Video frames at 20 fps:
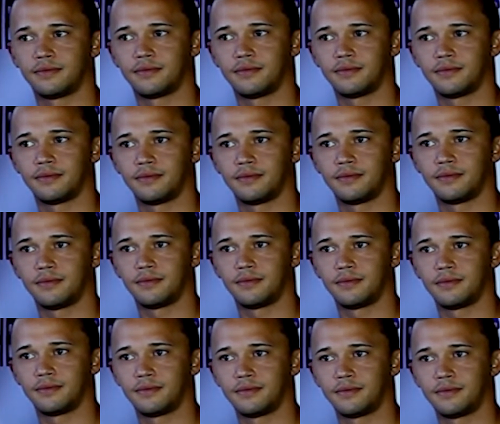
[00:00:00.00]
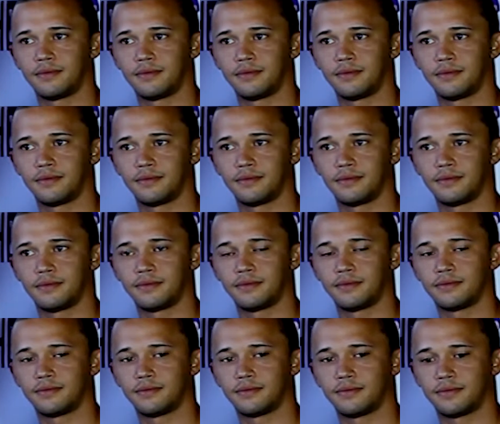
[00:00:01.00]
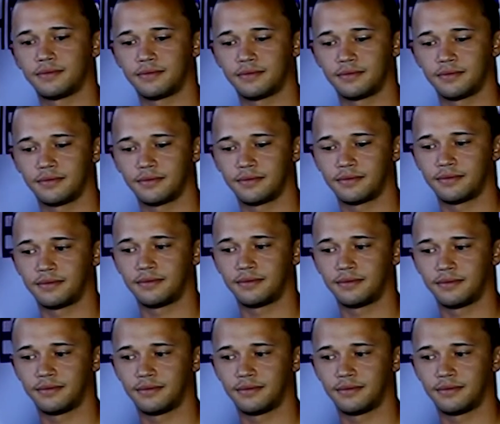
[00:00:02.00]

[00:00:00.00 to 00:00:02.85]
The person shown says nothing.